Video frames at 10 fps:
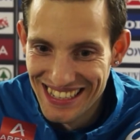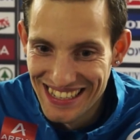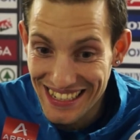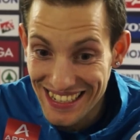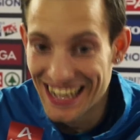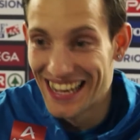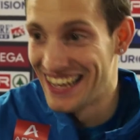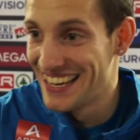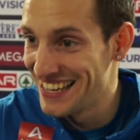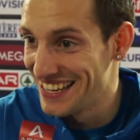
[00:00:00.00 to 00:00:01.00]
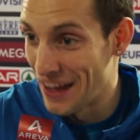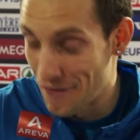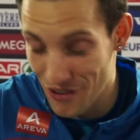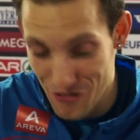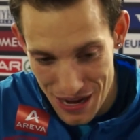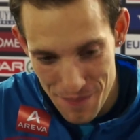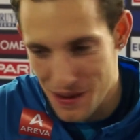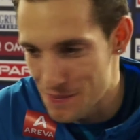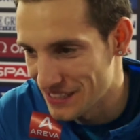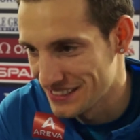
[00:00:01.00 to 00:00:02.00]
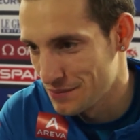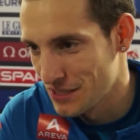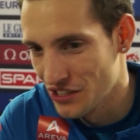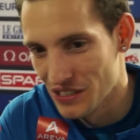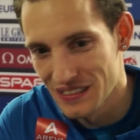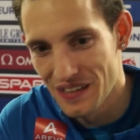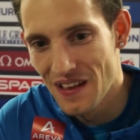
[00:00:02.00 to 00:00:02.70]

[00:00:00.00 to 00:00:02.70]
Yeah, I'm very happy about that because